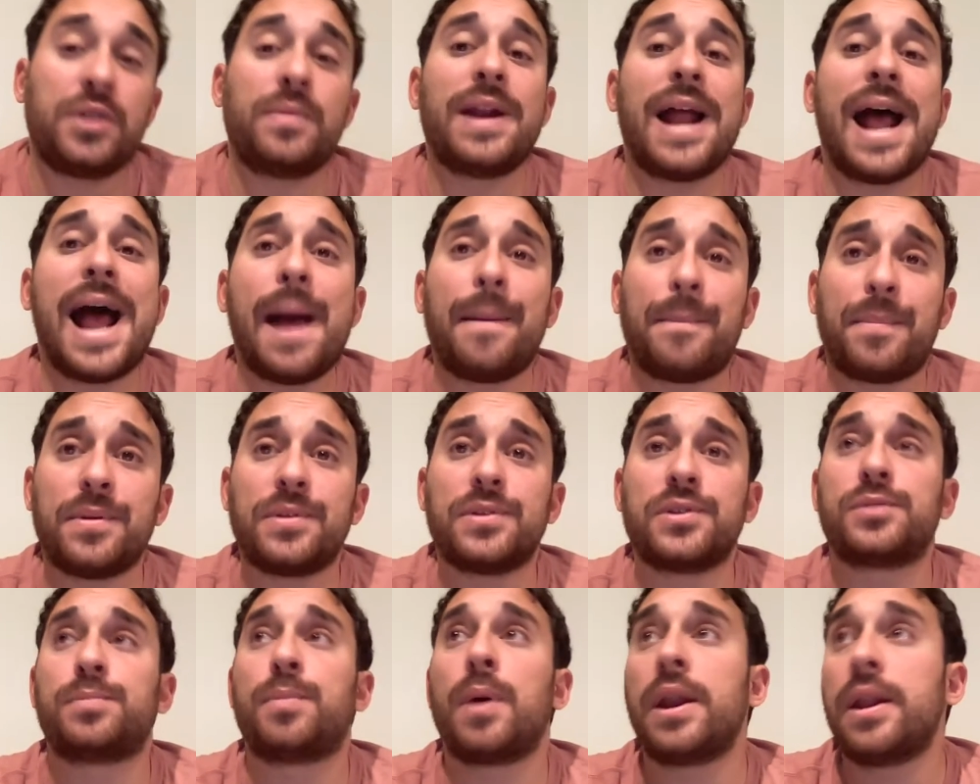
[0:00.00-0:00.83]
We'll see what
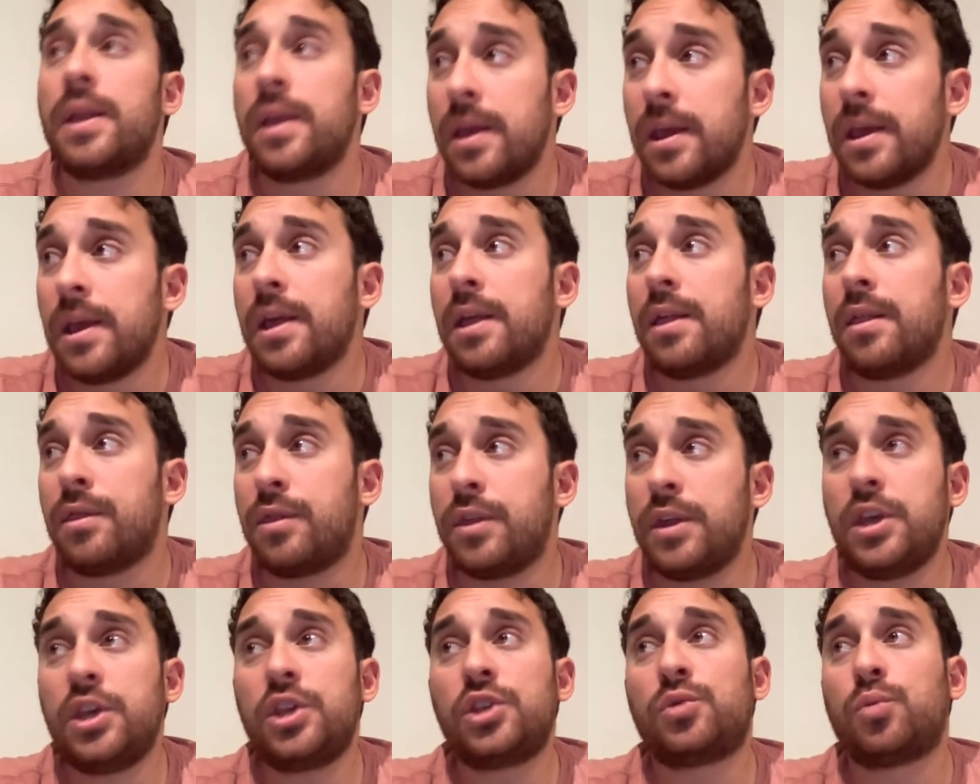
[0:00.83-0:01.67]
happens. But
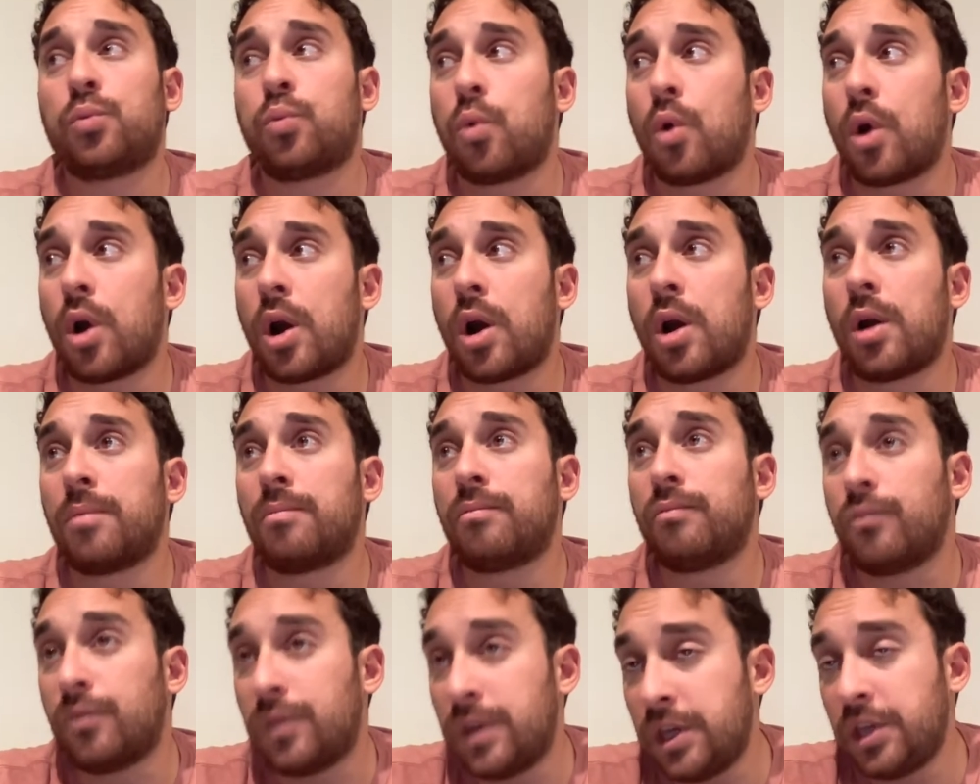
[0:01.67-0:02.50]
these
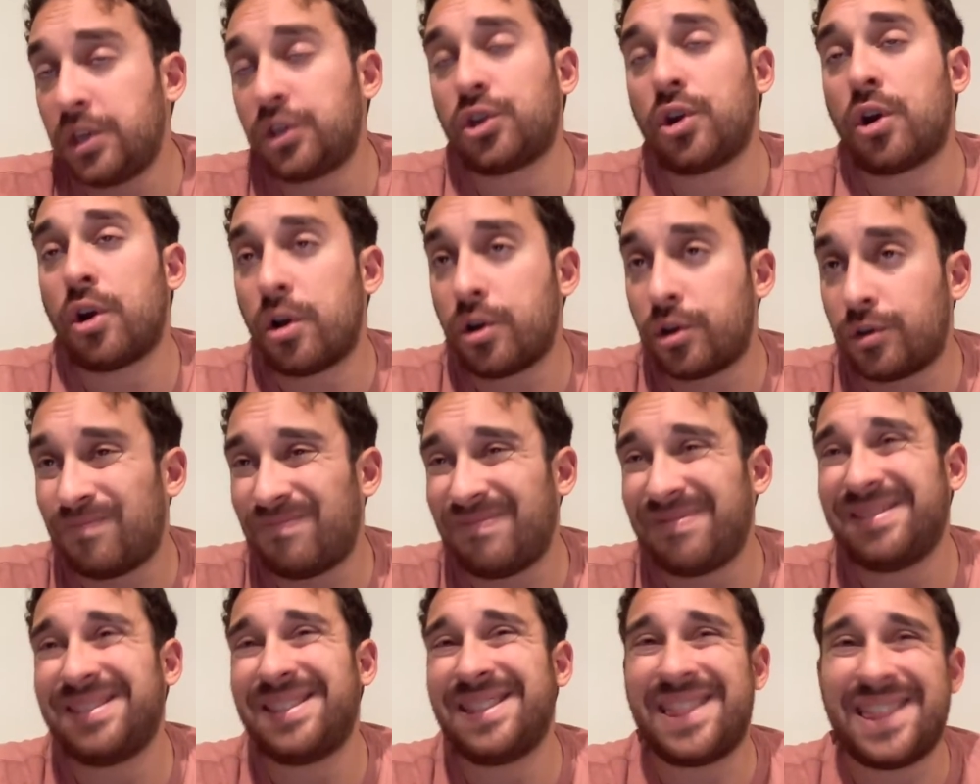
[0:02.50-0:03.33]
are
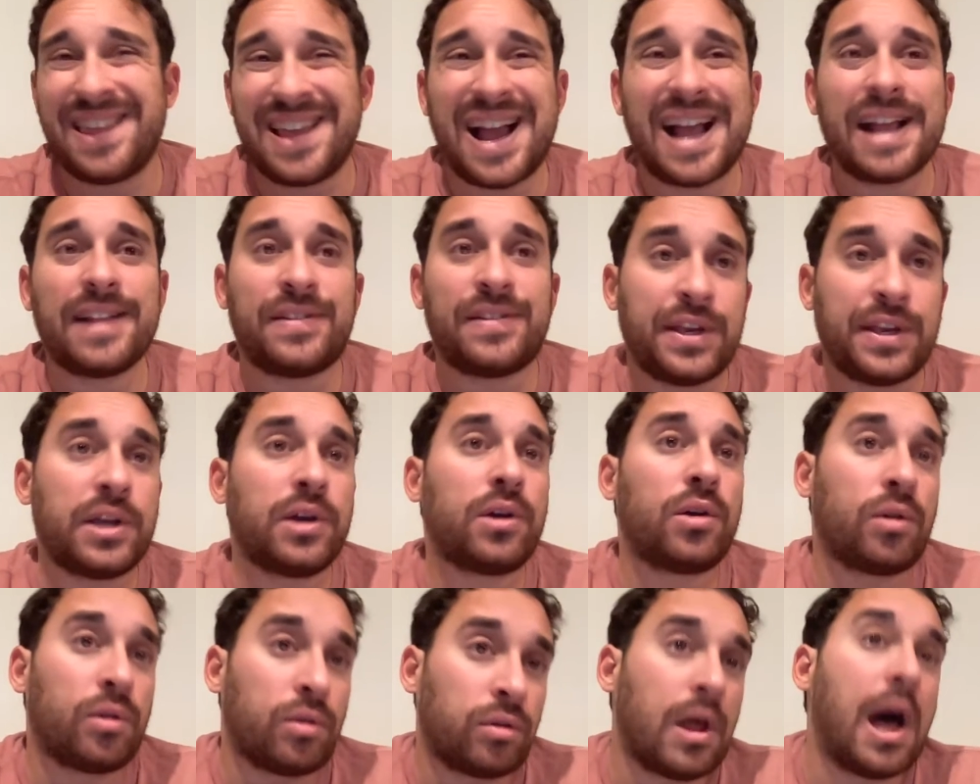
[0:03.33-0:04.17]
the
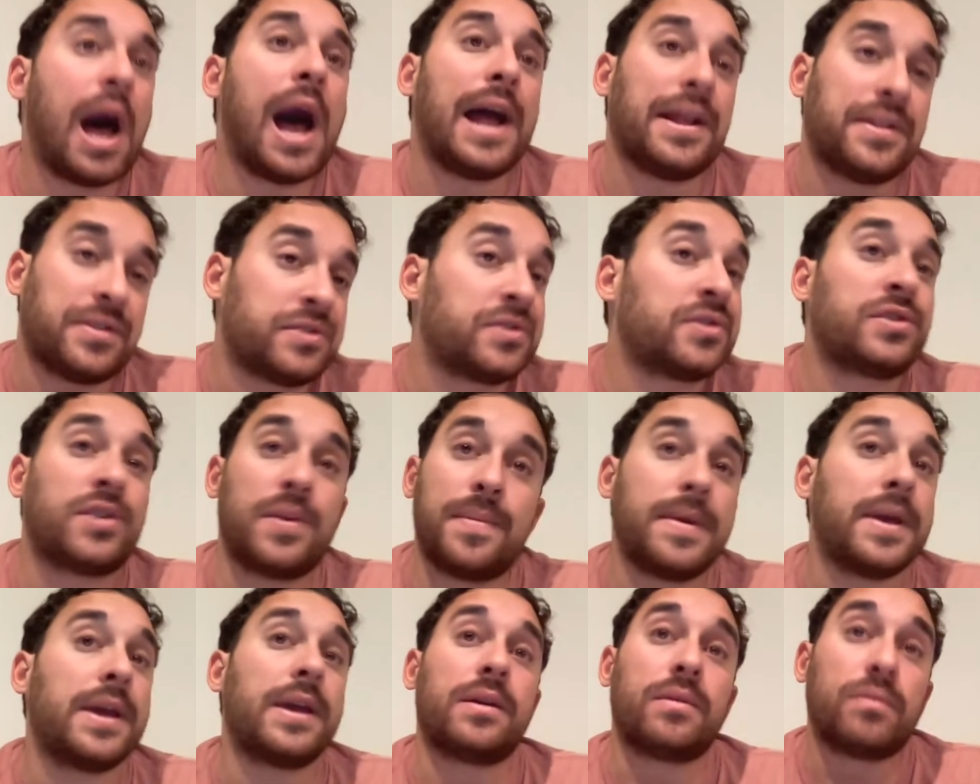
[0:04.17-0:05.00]
ideal
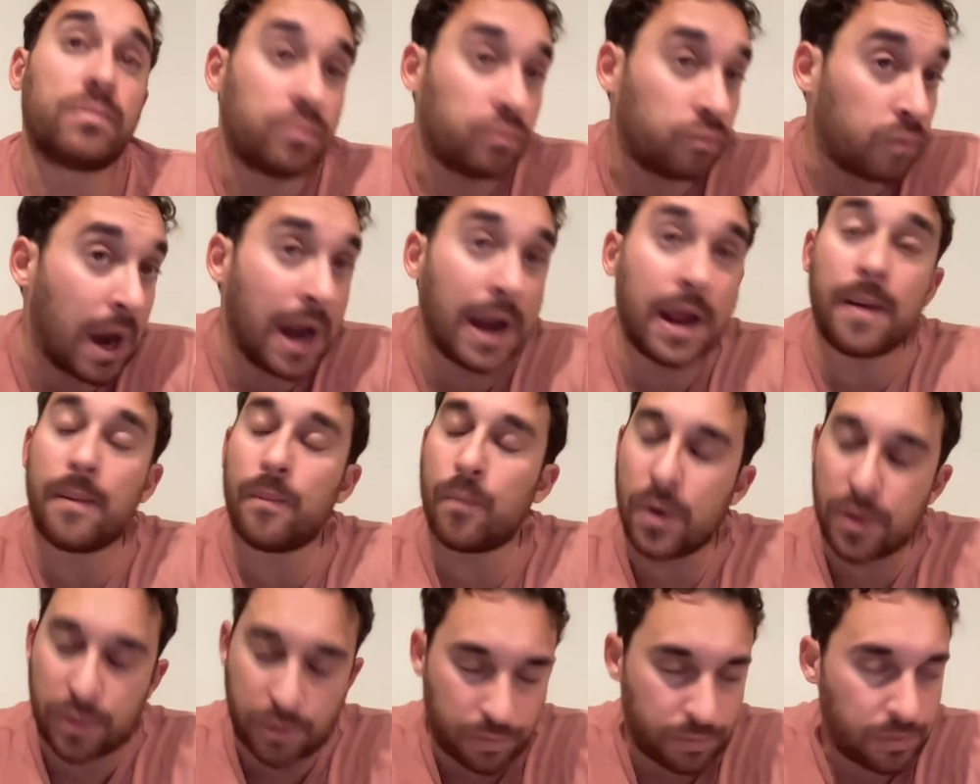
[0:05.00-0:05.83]
lines to me,
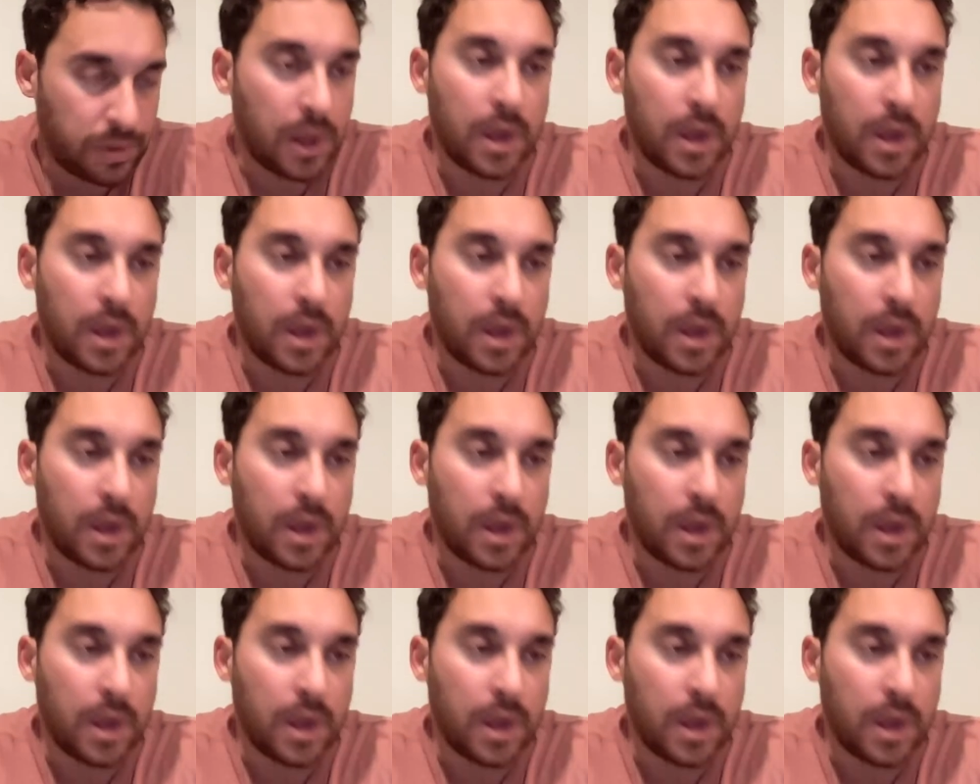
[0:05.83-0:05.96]
right?